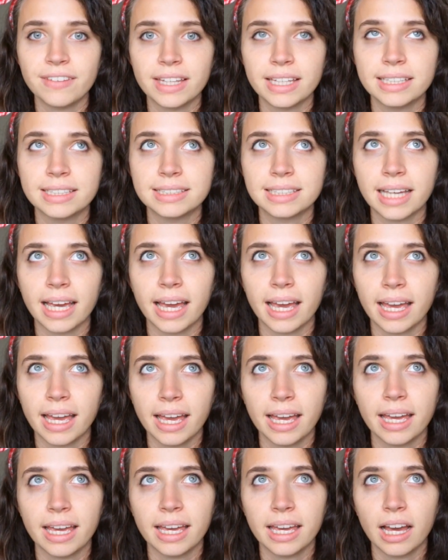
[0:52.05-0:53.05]
is
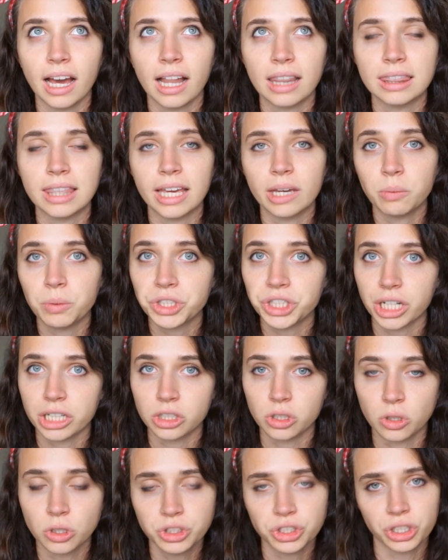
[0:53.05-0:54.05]
a language and
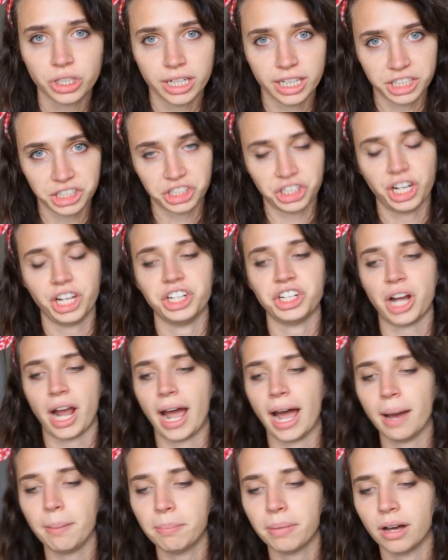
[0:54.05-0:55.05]
culture exchange
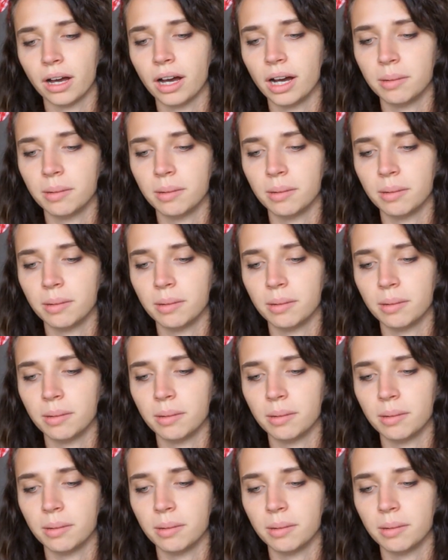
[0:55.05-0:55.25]
app,